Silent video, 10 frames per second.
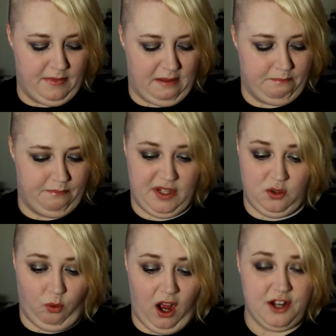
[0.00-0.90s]
They
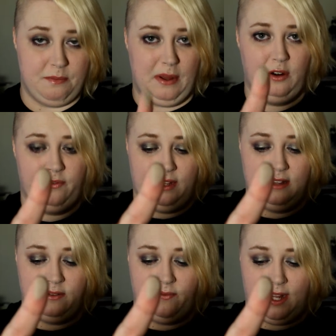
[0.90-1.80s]
swatch
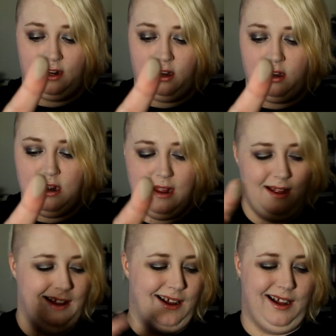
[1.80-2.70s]
beautifully on the finger,
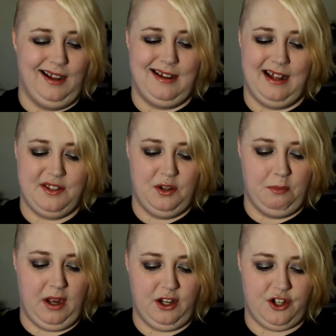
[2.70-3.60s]
not
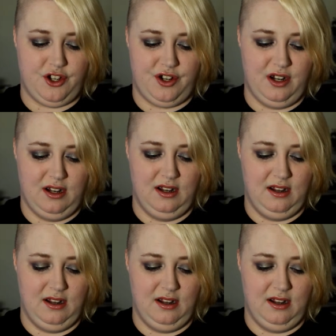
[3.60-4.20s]
so much